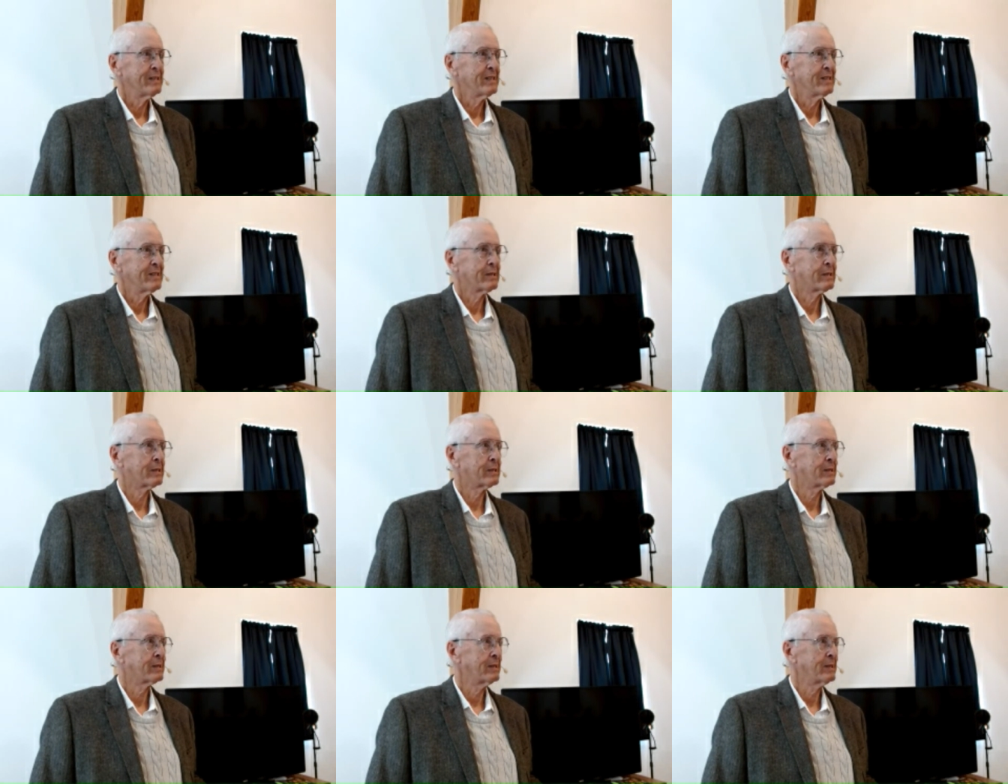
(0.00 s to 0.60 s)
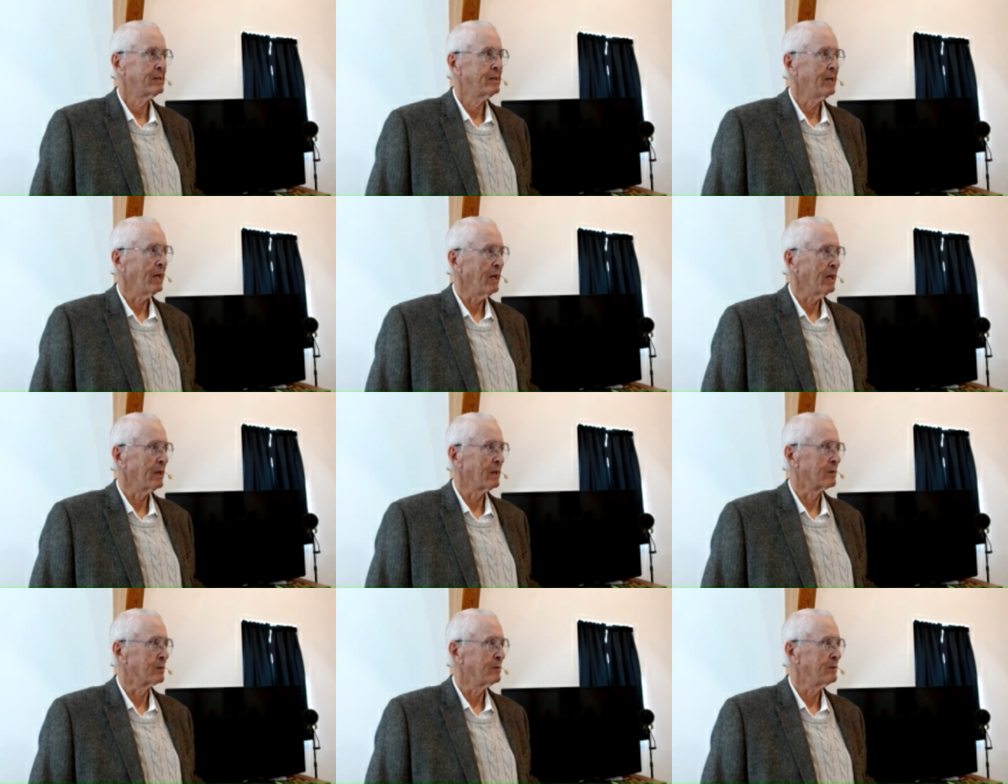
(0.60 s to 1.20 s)

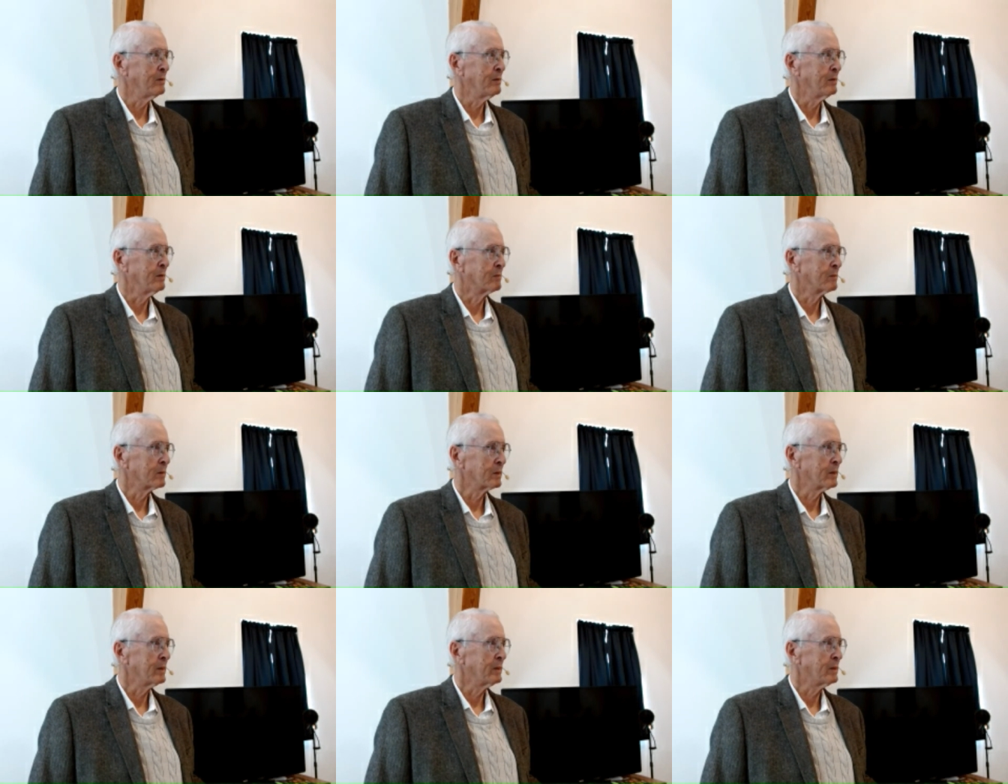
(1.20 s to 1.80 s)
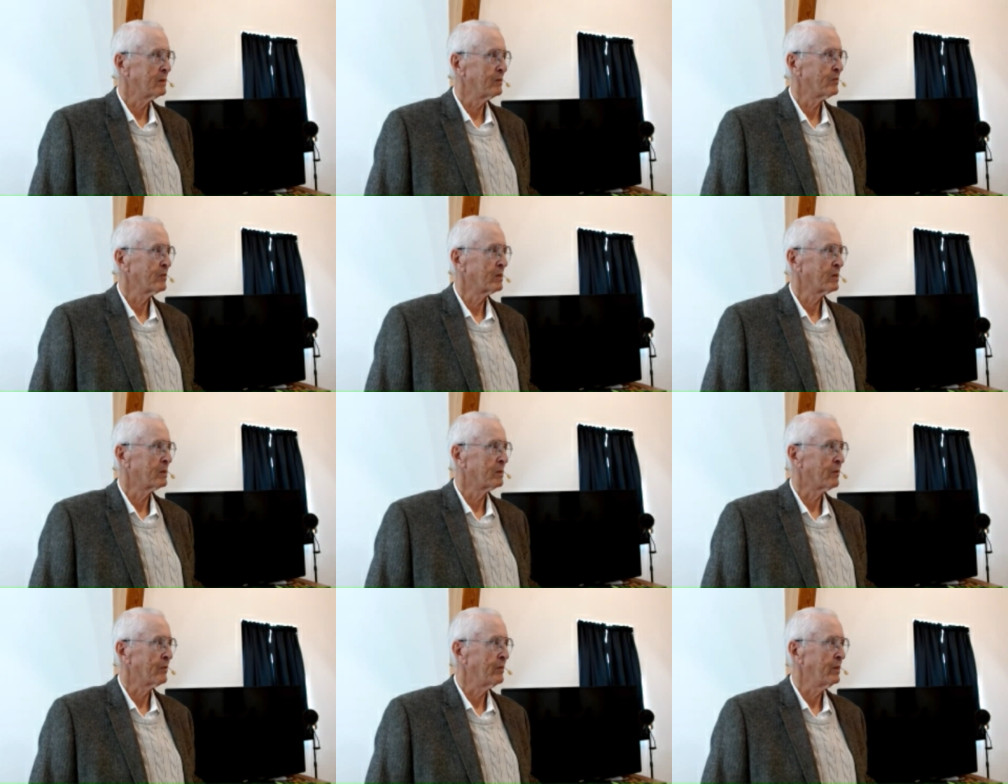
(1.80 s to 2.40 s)
scandal and really
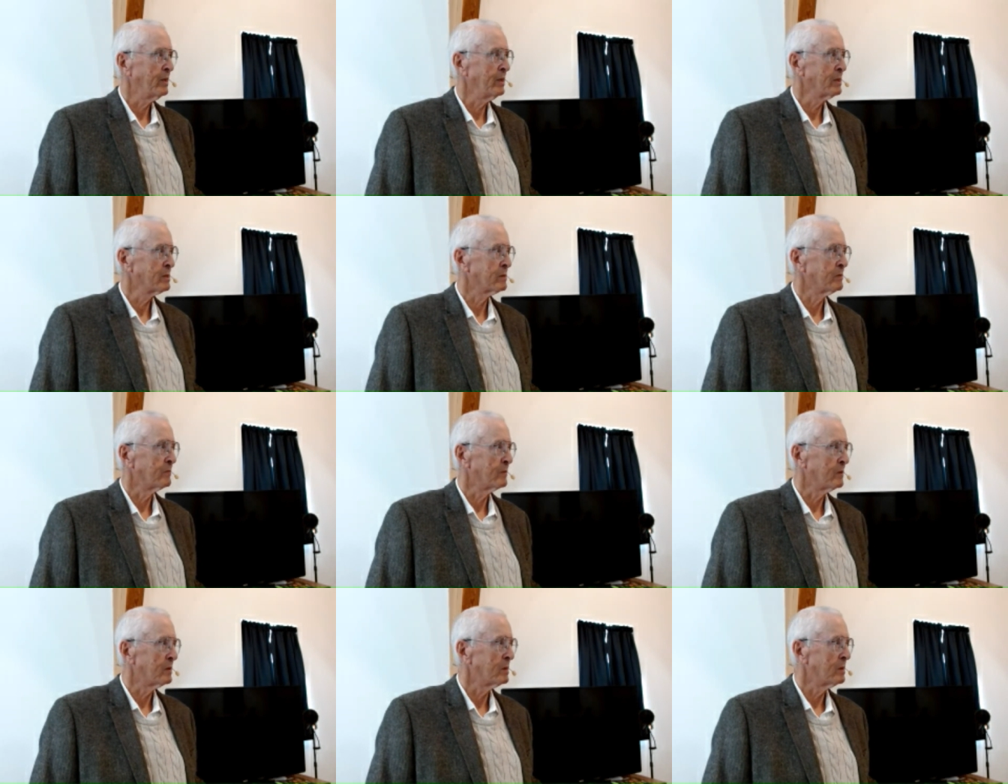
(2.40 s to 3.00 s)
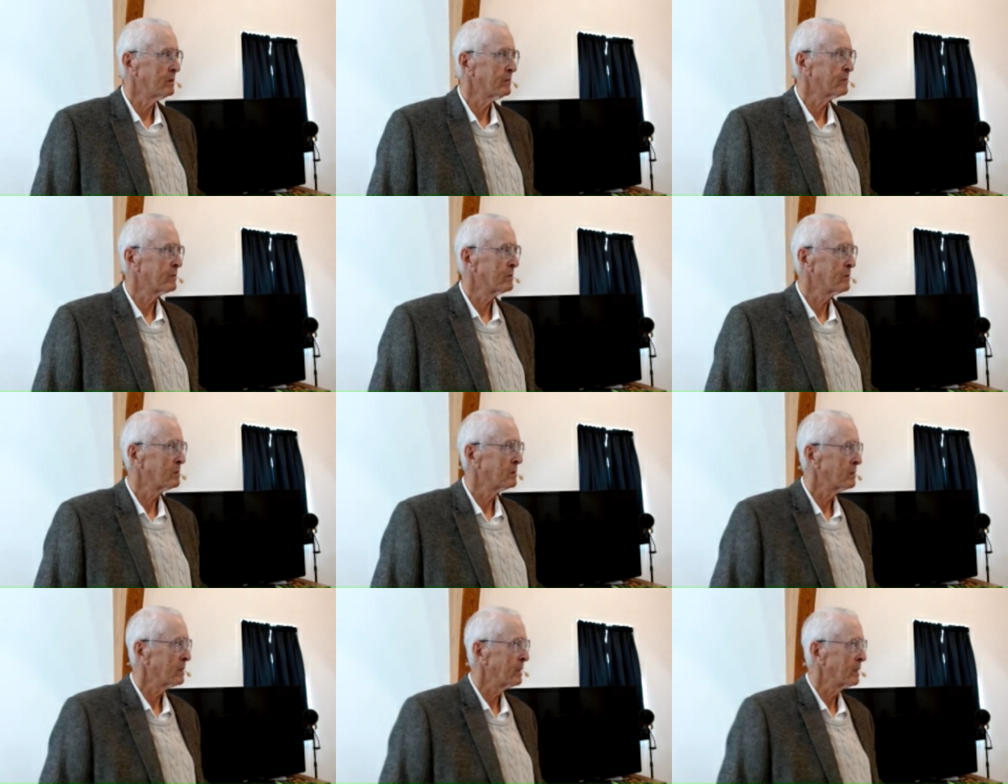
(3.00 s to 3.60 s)
difficult things involved.
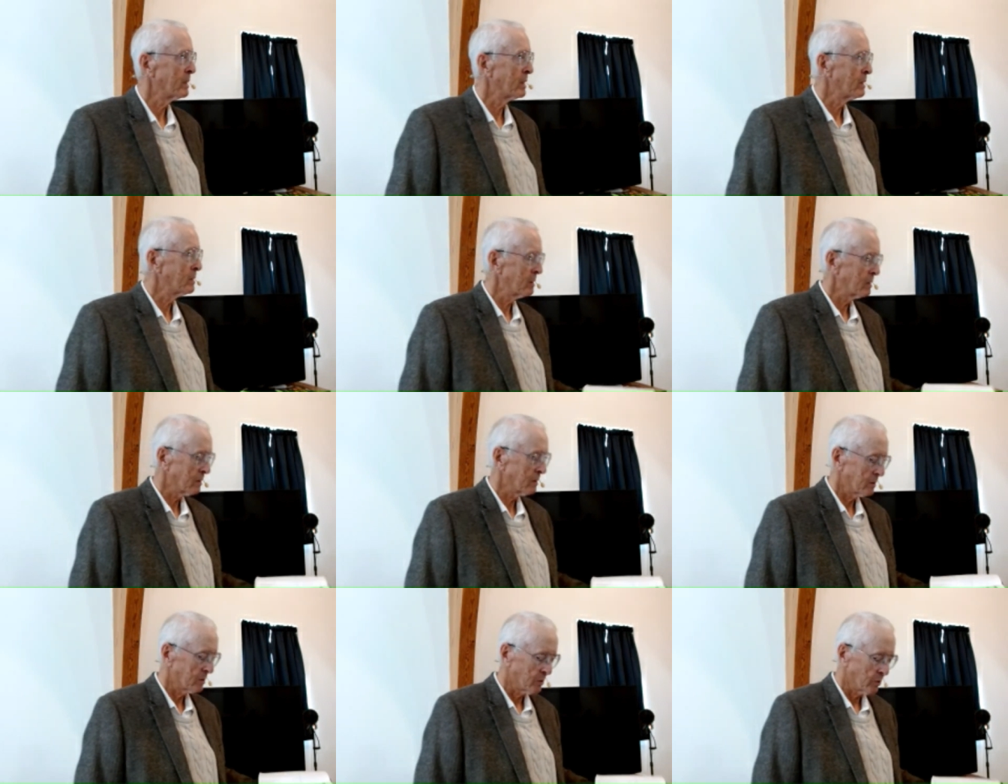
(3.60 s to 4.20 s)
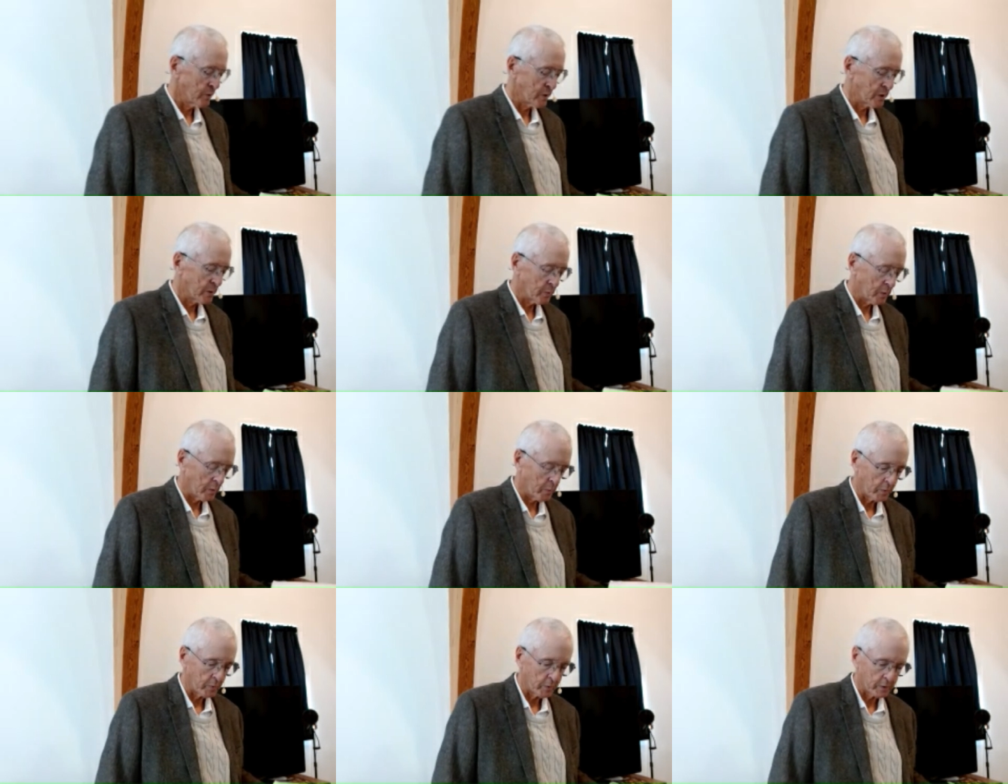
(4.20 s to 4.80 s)
And I think I told you
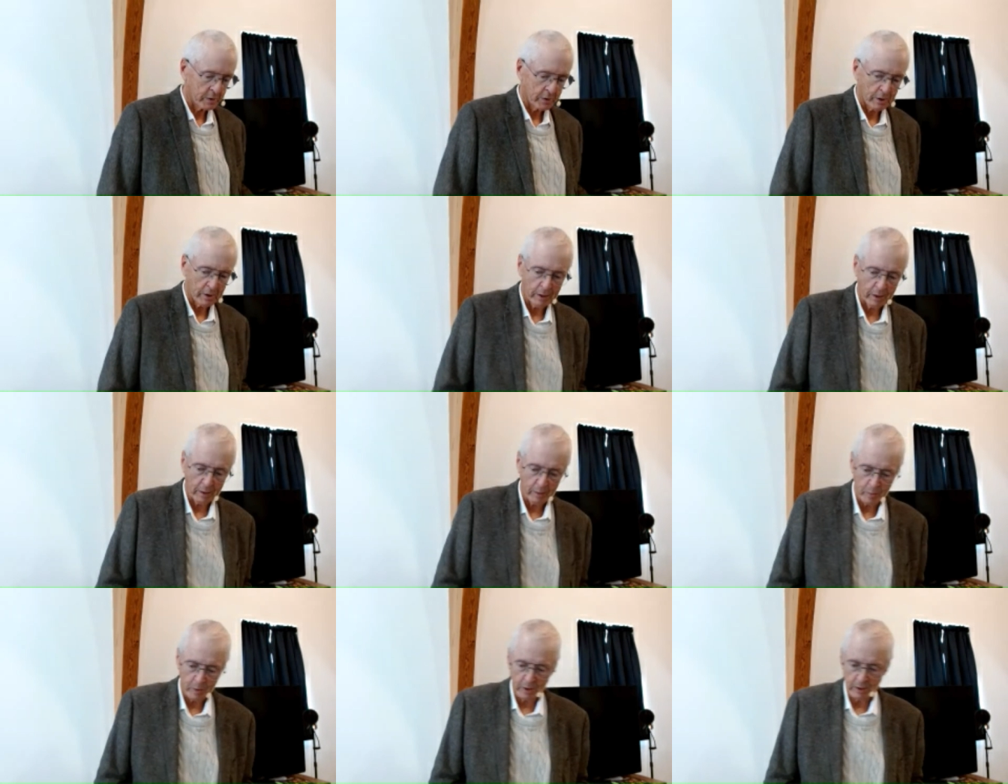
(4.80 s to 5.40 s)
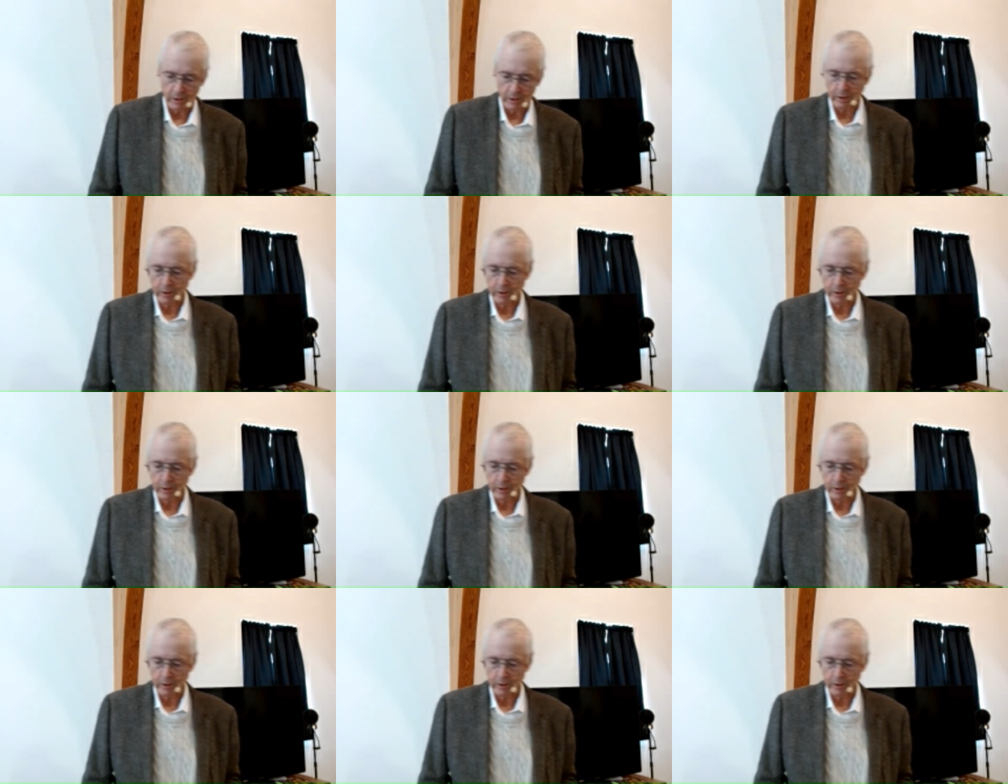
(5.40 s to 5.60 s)
when we were talking about the